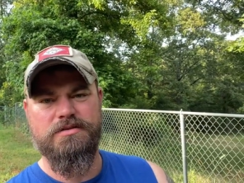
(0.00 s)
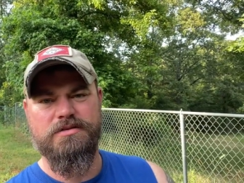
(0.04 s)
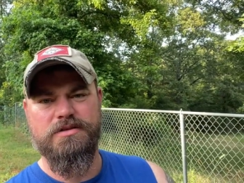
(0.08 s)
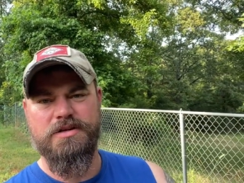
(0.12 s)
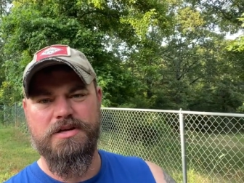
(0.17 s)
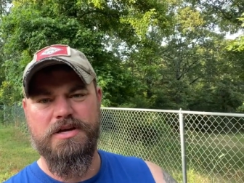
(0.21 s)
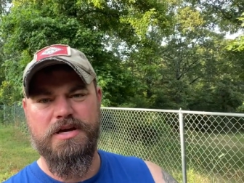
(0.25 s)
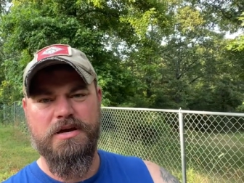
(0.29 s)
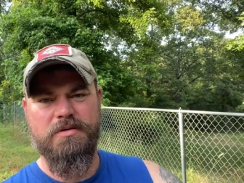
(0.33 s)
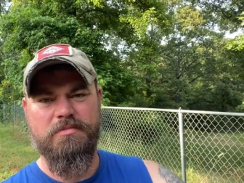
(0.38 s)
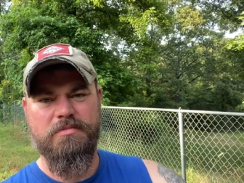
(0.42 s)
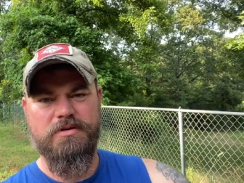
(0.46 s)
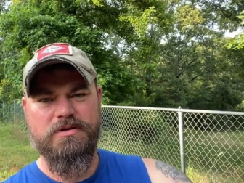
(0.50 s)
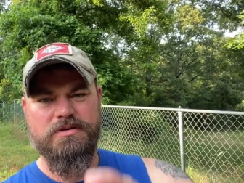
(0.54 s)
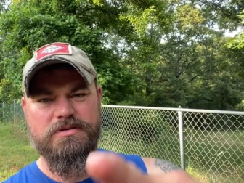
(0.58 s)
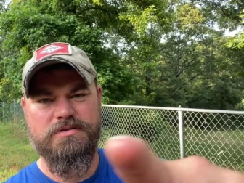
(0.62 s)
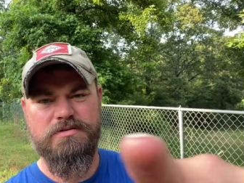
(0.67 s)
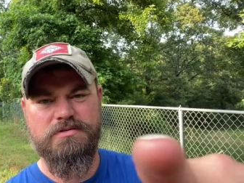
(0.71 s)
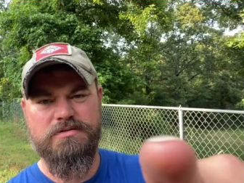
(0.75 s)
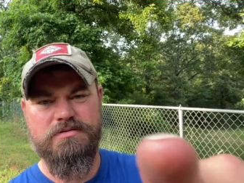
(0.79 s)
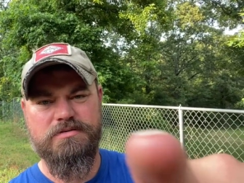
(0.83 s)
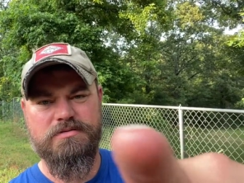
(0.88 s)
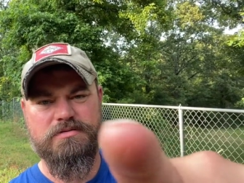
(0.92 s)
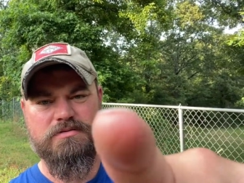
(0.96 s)
The camera's
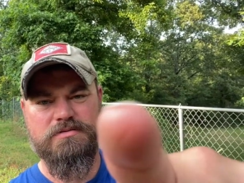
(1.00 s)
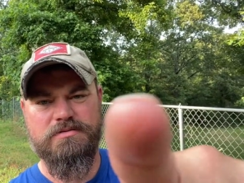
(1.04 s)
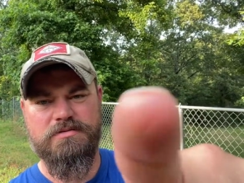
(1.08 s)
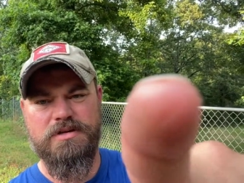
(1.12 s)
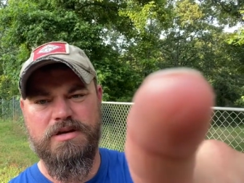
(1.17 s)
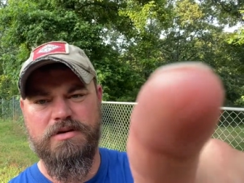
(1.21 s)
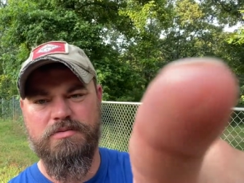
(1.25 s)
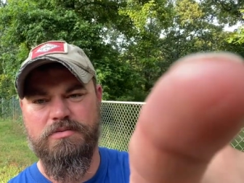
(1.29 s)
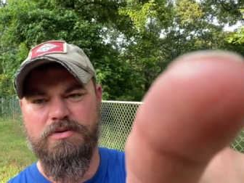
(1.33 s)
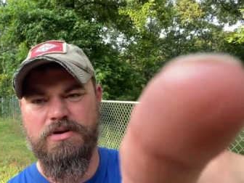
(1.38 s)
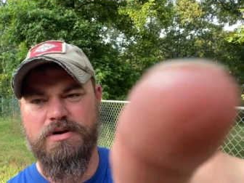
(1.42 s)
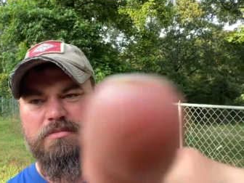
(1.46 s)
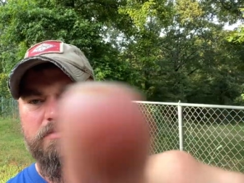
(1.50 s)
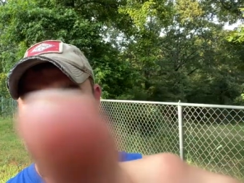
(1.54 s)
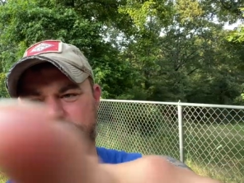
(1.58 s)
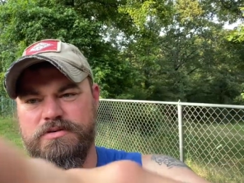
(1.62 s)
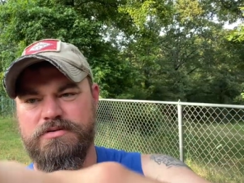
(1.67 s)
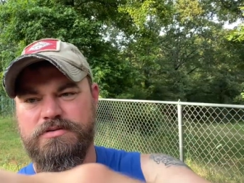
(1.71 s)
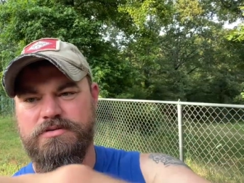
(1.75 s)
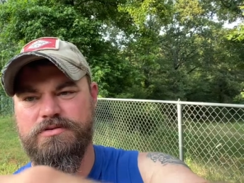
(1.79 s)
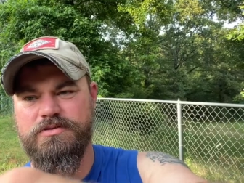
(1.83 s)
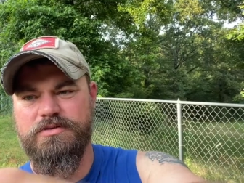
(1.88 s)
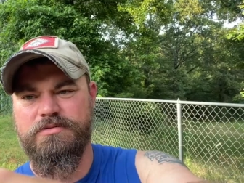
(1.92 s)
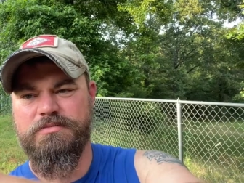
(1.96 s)
not where I'm
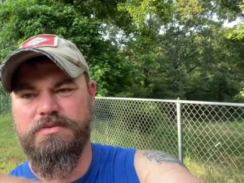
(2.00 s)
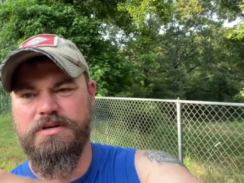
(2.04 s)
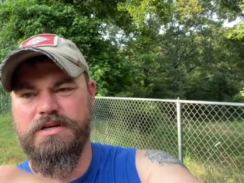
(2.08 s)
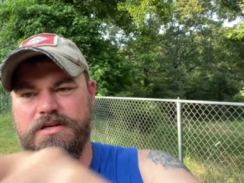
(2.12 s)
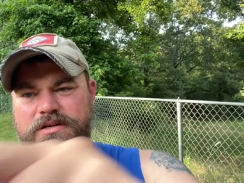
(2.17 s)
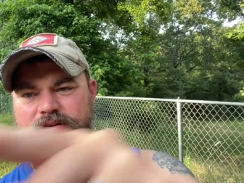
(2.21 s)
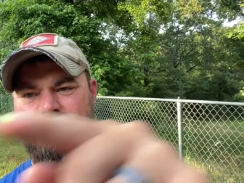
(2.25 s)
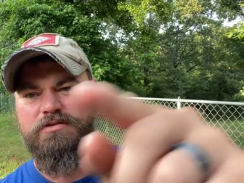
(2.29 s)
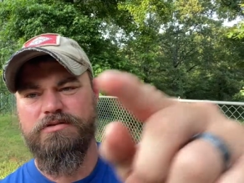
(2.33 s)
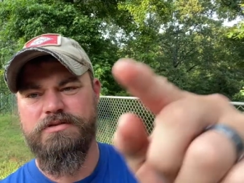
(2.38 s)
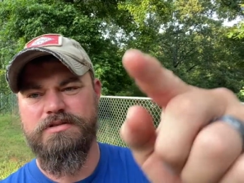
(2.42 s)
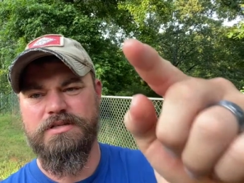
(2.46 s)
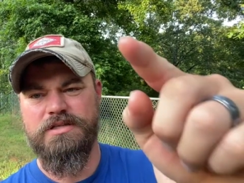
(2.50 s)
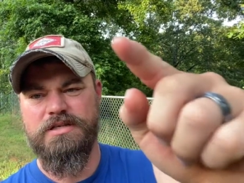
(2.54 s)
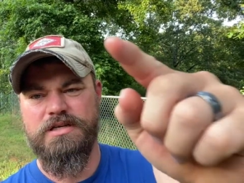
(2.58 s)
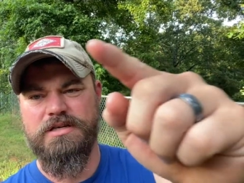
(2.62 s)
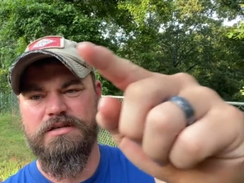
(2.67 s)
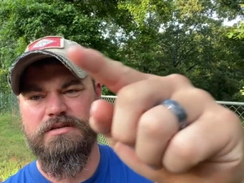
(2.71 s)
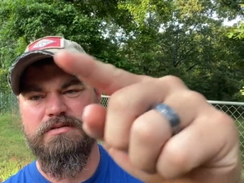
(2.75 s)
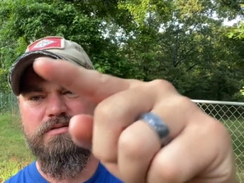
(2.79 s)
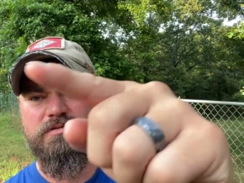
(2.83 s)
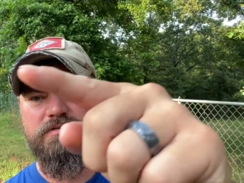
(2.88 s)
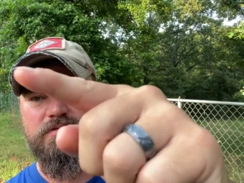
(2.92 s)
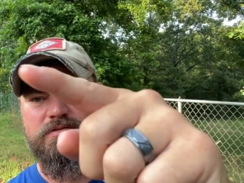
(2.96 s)
used to it being. Usually I
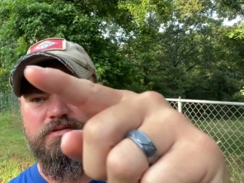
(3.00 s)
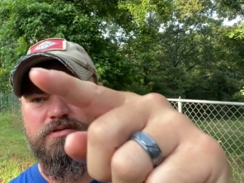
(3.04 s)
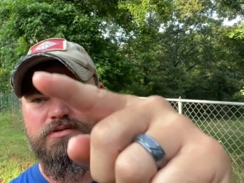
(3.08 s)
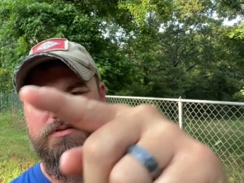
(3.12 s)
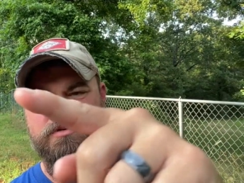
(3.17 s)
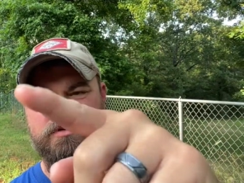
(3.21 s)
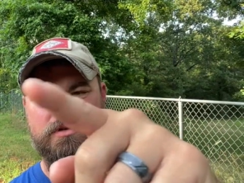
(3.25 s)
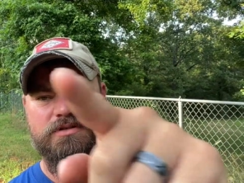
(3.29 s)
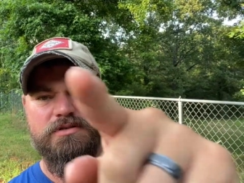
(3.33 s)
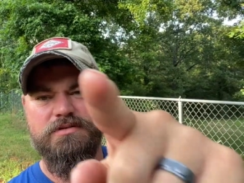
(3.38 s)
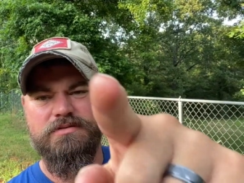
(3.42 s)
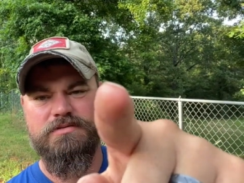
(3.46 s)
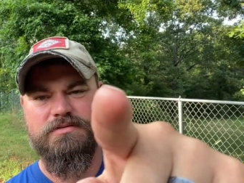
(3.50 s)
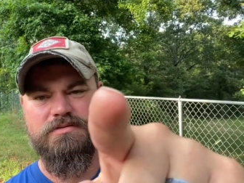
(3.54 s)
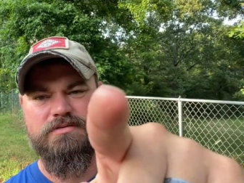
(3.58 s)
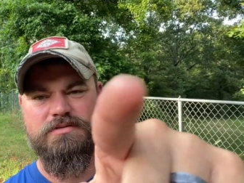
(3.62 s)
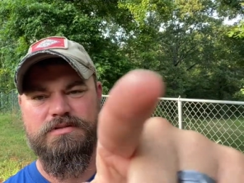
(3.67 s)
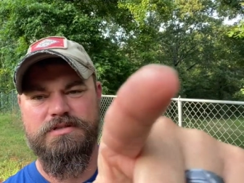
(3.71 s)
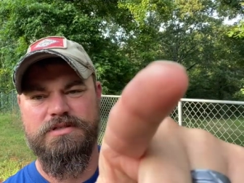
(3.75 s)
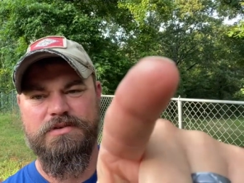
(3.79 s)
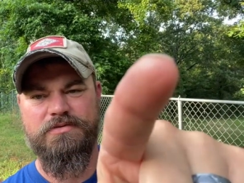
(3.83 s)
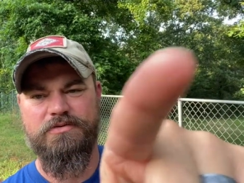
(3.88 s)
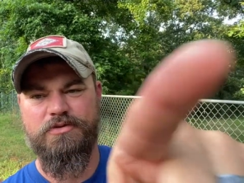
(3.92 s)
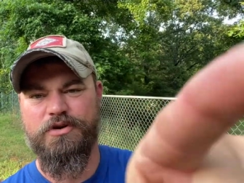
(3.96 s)
do it
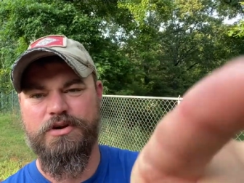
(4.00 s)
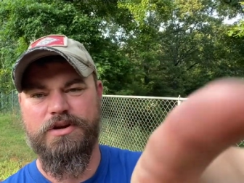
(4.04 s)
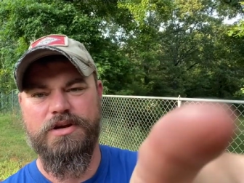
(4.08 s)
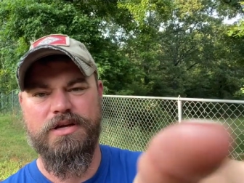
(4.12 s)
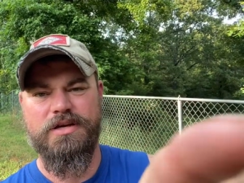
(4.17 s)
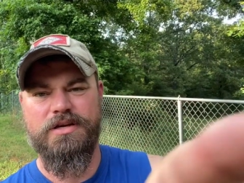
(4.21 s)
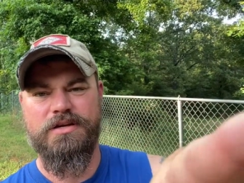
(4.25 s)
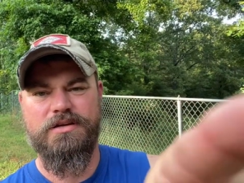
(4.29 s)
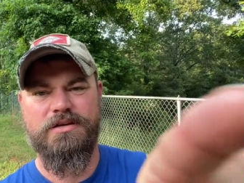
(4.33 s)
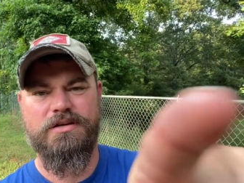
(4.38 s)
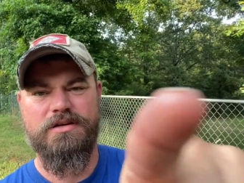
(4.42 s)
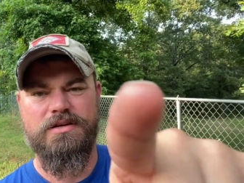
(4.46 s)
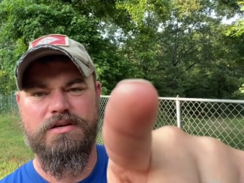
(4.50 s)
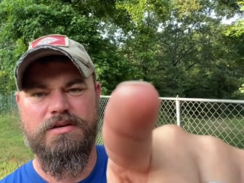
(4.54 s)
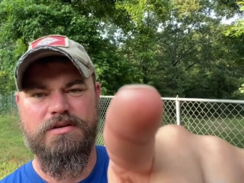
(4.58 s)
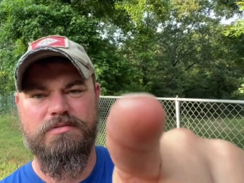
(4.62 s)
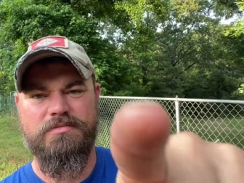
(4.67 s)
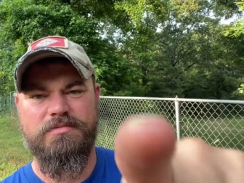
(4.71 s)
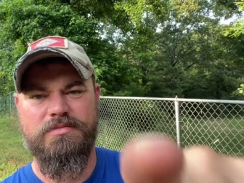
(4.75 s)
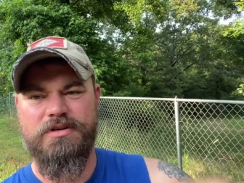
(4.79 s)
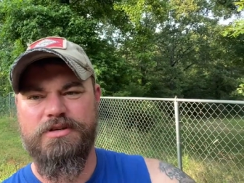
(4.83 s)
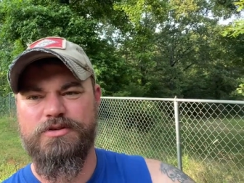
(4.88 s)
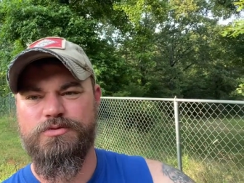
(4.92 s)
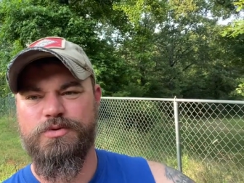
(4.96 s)
differently,
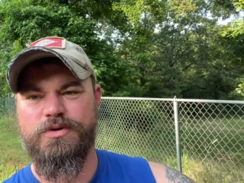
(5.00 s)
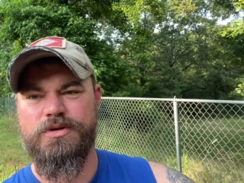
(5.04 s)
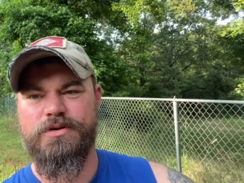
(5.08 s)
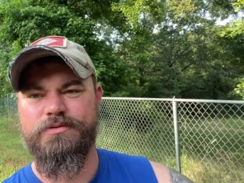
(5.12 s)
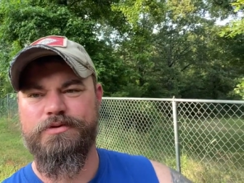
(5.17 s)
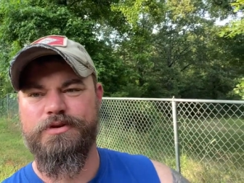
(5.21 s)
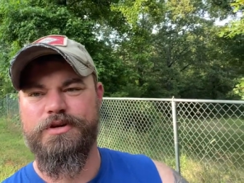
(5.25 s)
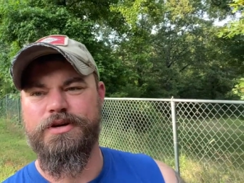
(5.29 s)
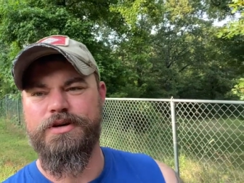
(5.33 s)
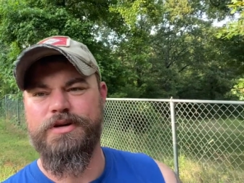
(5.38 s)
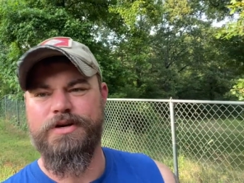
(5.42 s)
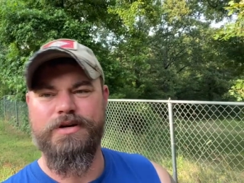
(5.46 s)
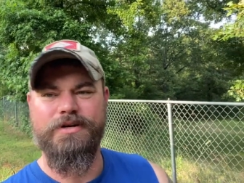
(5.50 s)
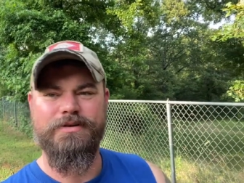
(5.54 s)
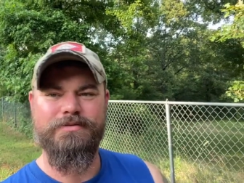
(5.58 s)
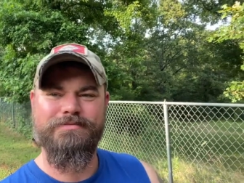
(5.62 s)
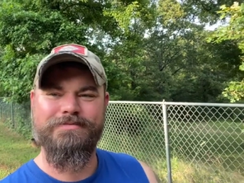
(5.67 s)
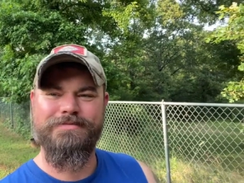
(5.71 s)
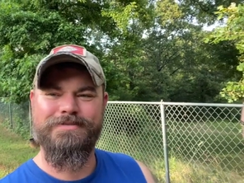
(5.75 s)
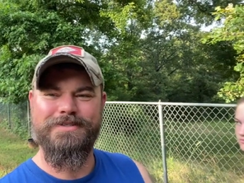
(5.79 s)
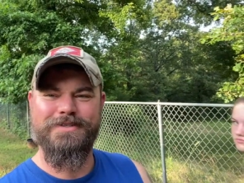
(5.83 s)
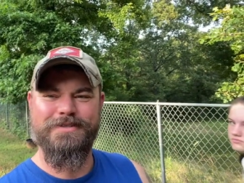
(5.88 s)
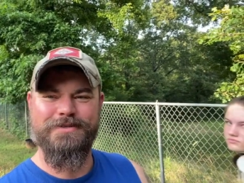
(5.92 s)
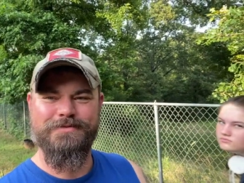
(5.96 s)
but it's way over there now.
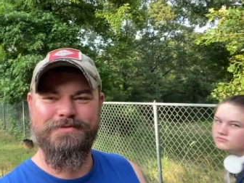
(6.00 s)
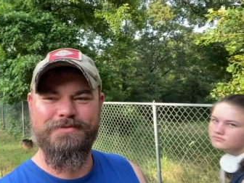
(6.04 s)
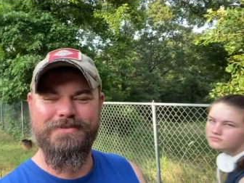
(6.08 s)
So,